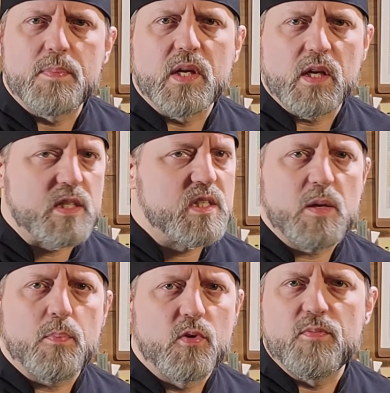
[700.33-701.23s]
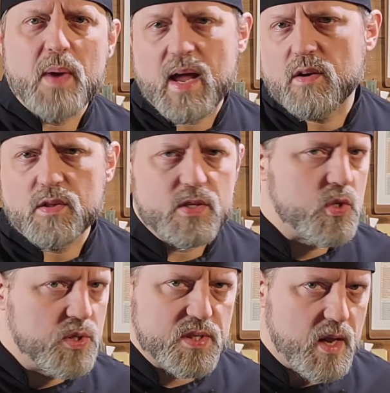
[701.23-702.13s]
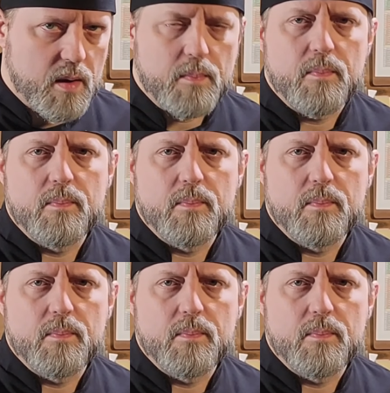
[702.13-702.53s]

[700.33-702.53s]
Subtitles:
something like a slip-proof mat under this whole setup.